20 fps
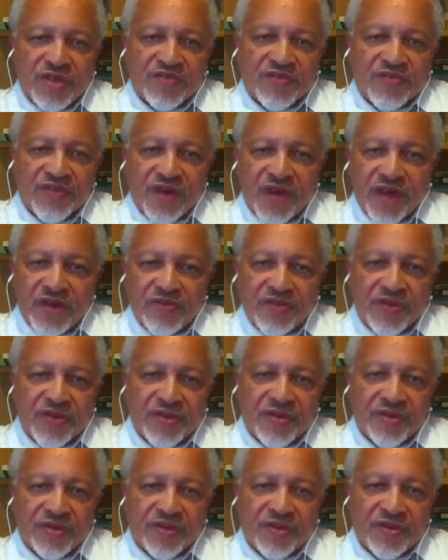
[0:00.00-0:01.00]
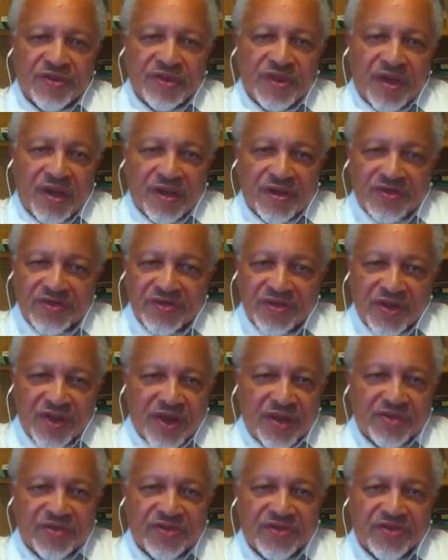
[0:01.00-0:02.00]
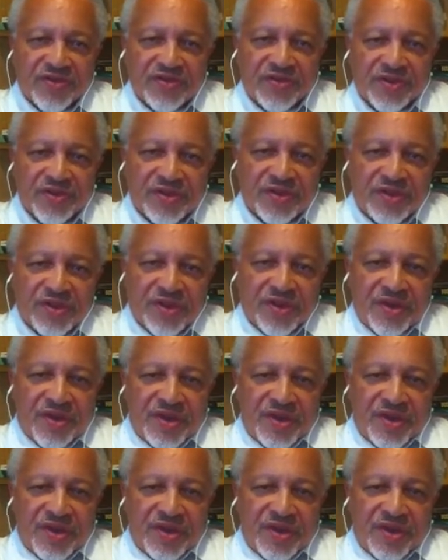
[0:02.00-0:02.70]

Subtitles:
at $500 an ounce, mm-hmm.